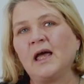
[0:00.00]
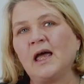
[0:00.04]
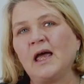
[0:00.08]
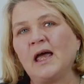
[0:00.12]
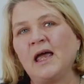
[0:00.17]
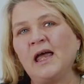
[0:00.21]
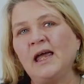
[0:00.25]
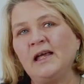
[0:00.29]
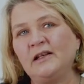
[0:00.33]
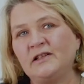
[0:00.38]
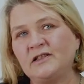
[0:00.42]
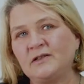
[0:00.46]

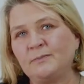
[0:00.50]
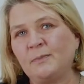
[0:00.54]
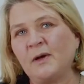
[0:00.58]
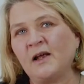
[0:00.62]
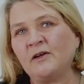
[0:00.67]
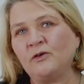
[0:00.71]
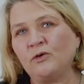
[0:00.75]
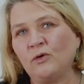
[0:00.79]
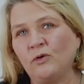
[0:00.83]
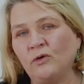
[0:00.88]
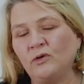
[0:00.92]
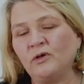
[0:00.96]
He'd
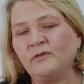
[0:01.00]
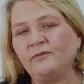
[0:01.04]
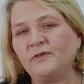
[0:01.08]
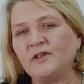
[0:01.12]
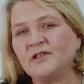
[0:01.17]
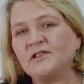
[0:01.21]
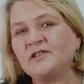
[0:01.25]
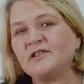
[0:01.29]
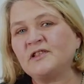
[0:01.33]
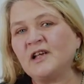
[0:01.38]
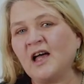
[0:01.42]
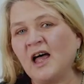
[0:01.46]
spent all of
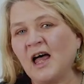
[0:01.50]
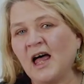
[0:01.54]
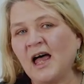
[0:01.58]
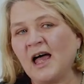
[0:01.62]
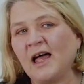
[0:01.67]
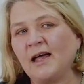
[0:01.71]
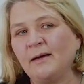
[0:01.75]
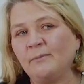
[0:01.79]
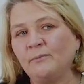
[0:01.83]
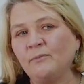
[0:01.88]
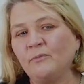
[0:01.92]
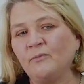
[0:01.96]
his
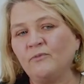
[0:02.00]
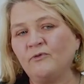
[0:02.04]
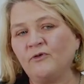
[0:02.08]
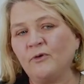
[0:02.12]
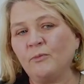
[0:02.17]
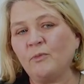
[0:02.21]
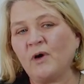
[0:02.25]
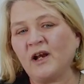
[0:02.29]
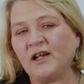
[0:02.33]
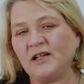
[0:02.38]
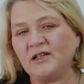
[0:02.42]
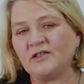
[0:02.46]
time
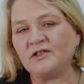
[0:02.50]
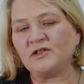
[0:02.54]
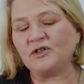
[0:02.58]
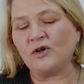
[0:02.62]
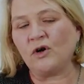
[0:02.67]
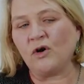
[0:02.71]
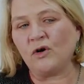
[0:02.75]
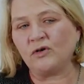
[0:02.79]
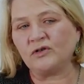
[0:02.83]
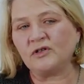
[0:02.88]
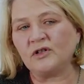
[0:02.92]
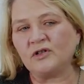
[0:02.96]
from when he
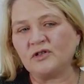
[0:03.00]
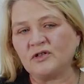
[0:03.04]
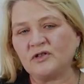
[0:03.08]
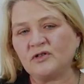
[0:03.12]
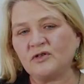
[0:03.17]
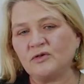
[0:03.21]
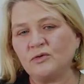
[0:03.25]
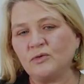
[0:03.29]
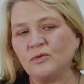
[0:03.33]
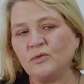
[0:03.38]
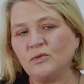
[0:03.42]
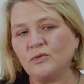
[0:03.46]
started
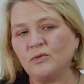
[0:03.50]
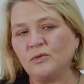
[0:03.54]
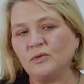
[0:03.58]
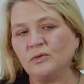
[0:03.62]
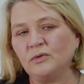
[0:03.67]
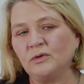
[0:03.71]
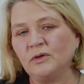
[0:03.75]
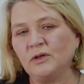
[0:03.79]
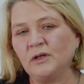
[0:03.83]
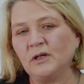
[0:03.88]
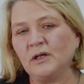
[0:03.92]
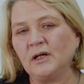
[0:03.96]

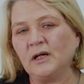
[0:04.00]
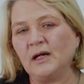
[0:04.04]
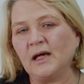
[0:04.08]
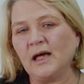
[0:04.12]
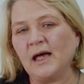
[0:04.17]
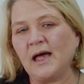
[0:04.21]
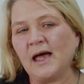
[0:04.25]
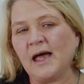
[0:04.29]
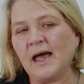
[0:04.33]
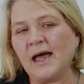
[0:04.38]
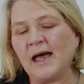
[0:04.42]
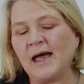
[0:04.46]
school
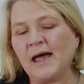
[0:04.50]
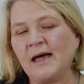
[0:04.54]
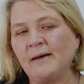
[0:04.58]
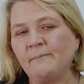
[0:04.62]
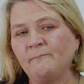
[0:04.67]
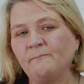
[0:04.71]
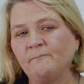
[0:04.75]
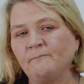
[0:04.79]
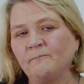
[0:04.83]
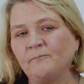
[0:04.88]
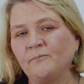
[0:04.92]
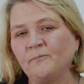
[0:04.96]

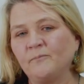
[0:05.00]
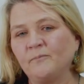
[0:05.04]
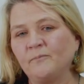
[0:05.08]
being